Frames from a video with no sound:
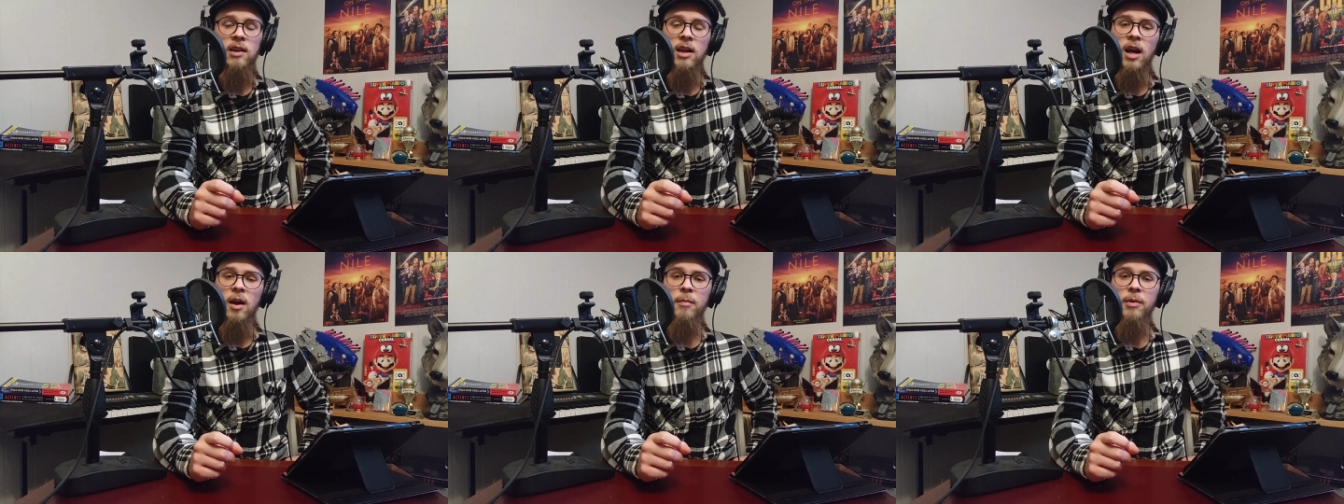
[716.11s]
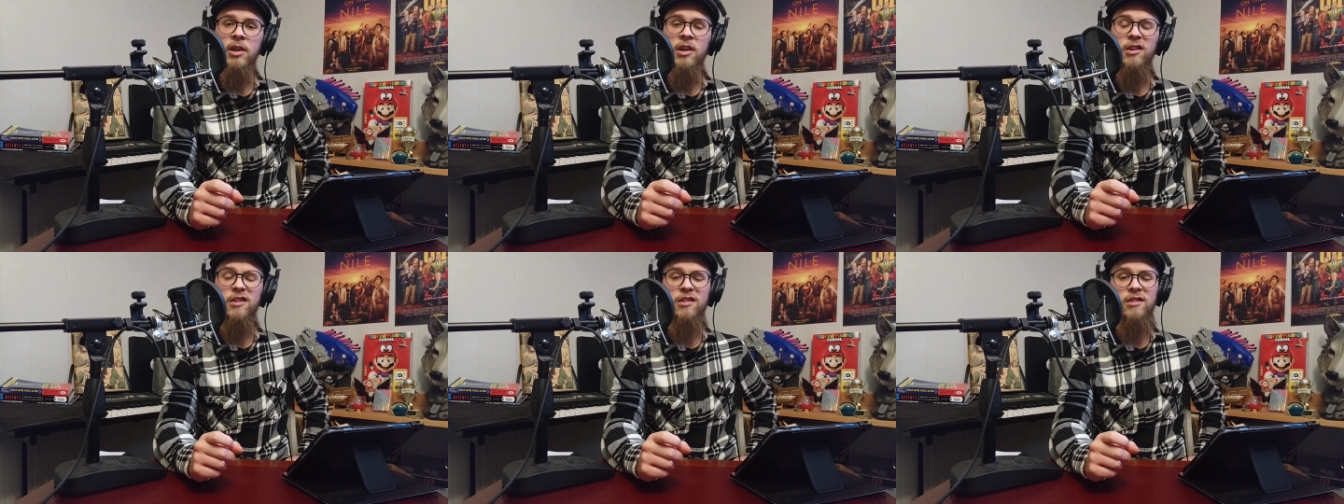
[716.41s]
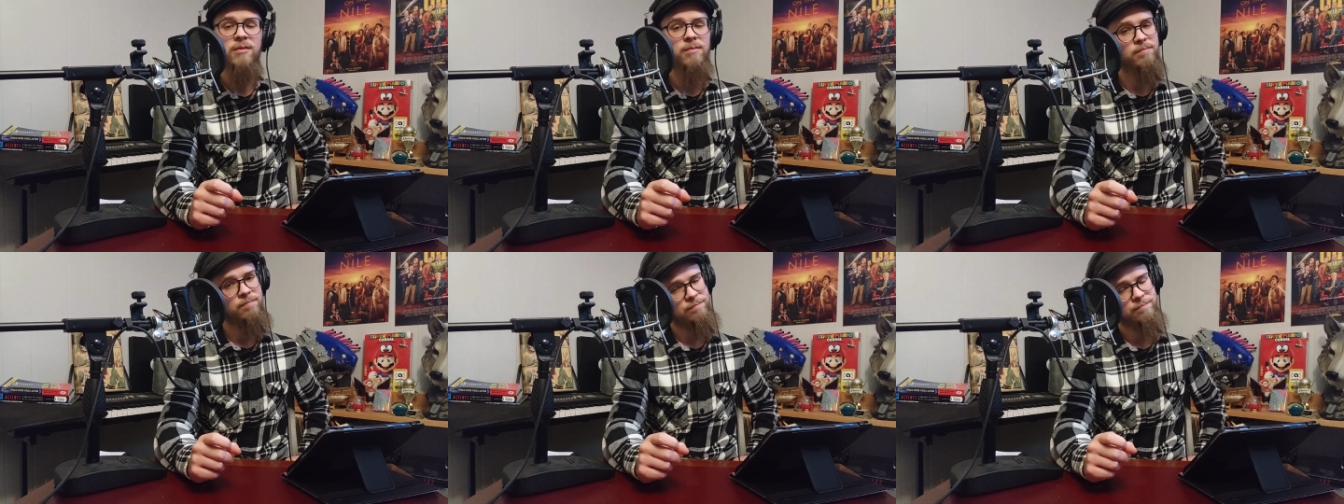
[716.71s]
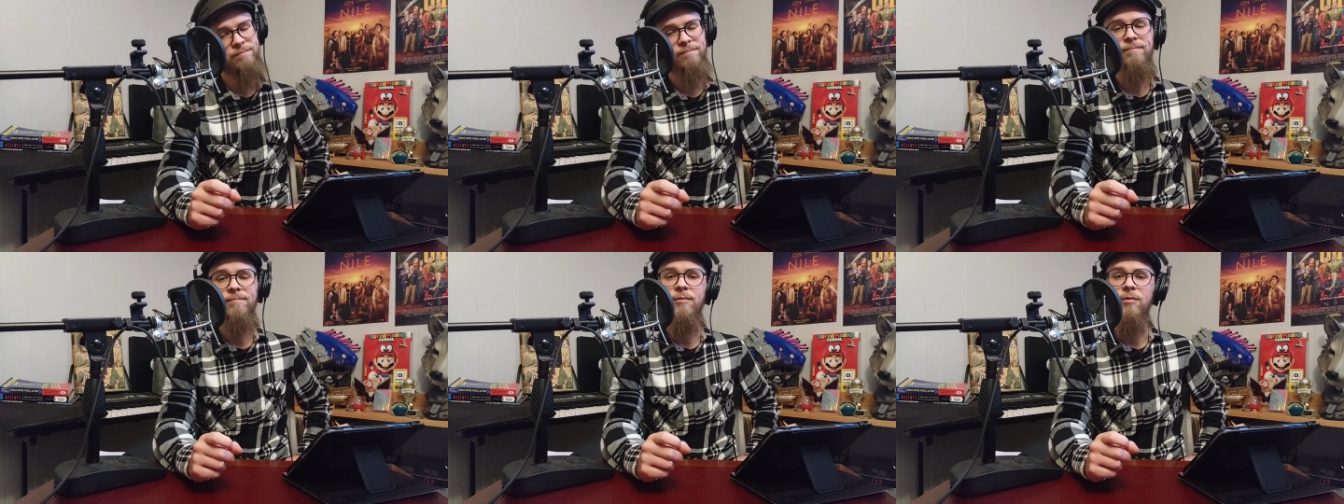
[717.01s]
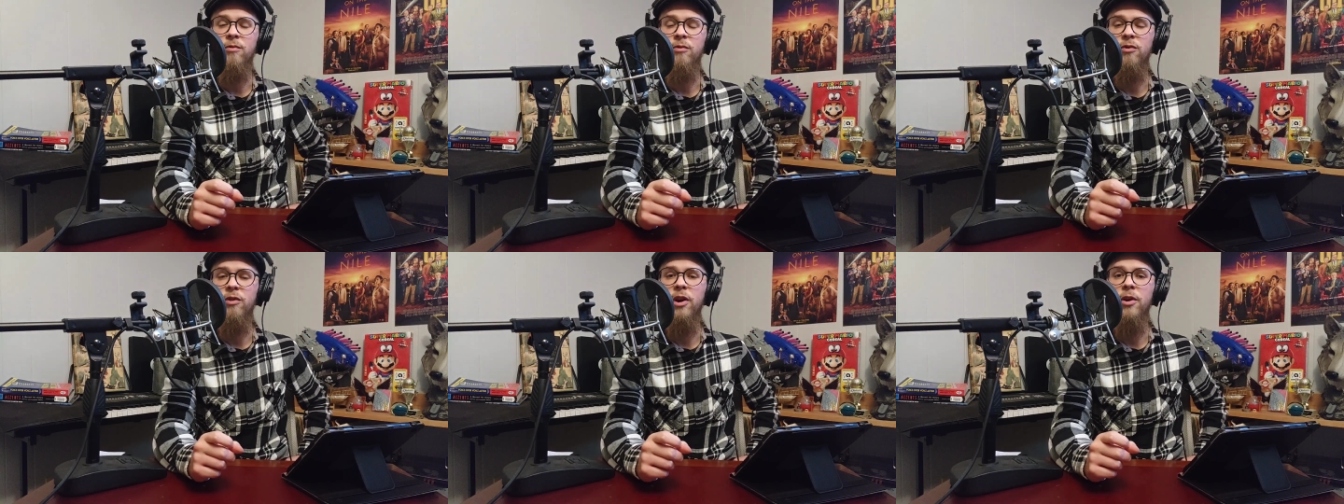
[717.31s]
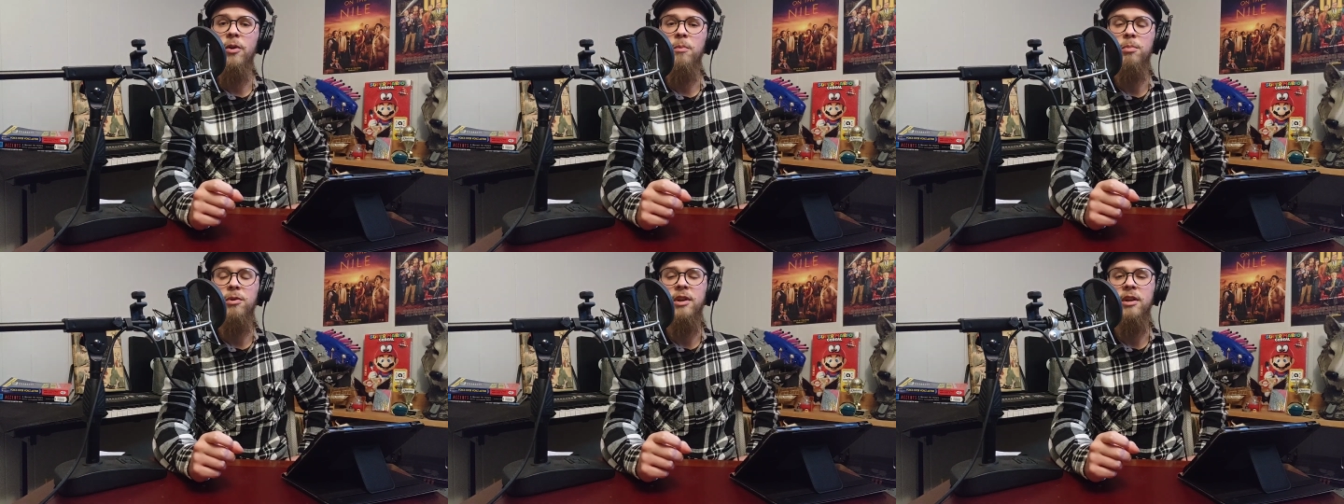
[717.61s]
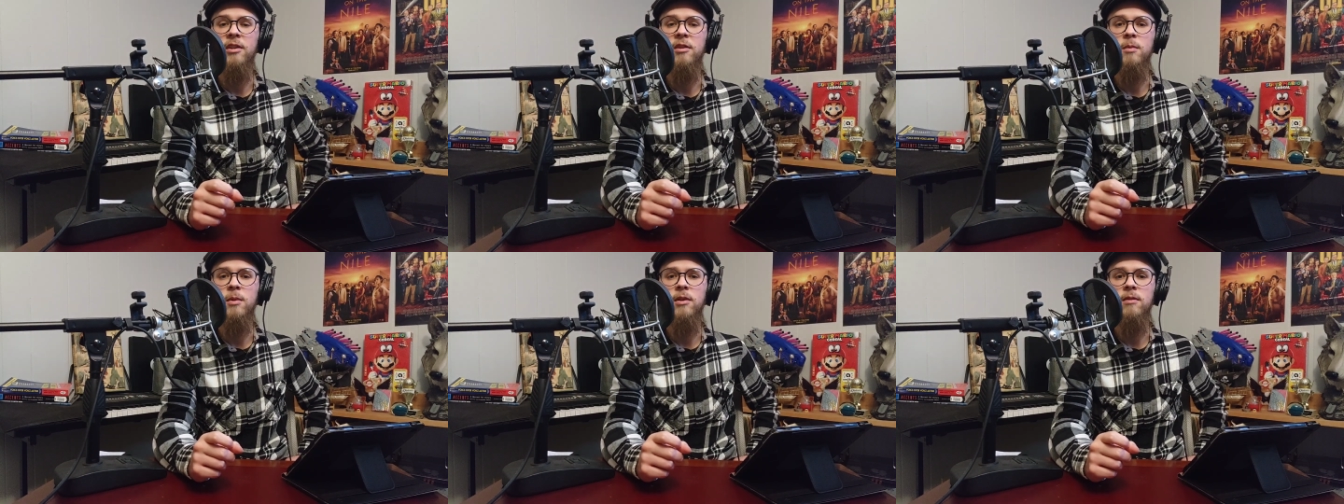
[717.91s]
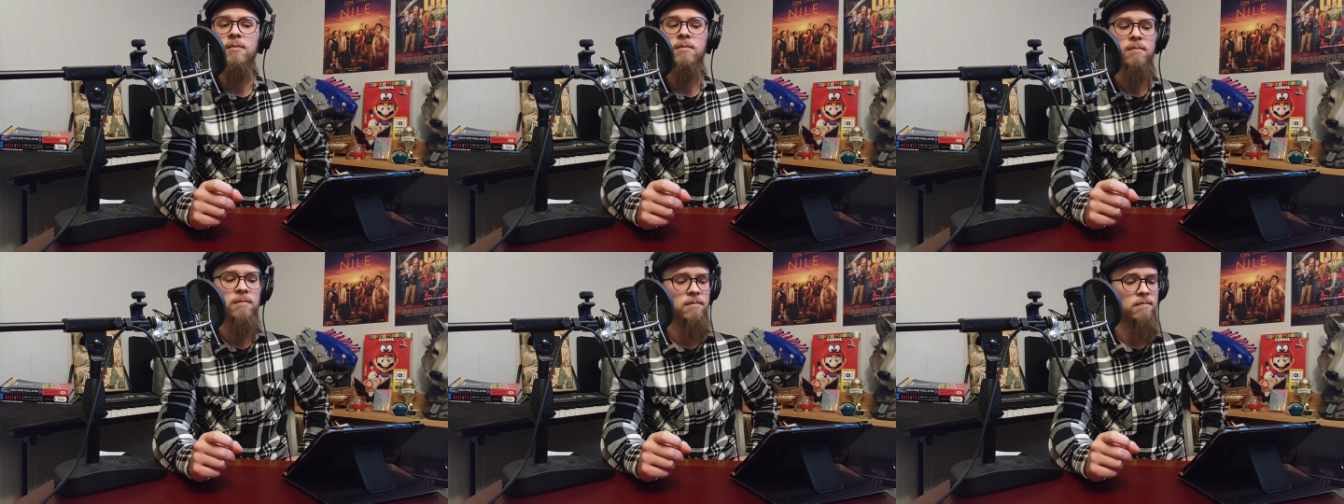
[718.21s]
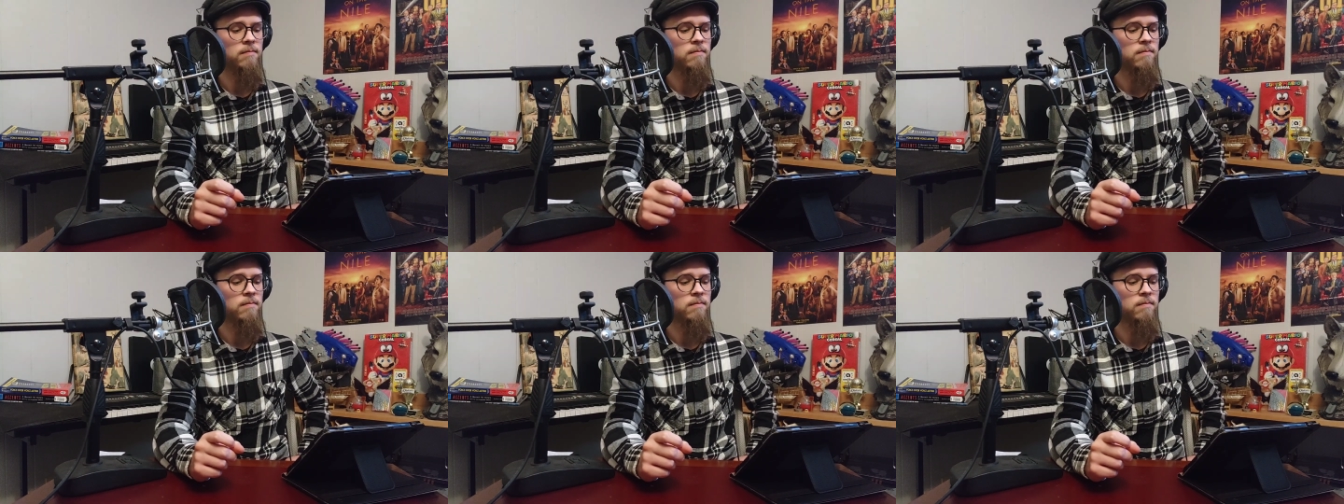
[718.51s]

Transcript: communist, very predictable.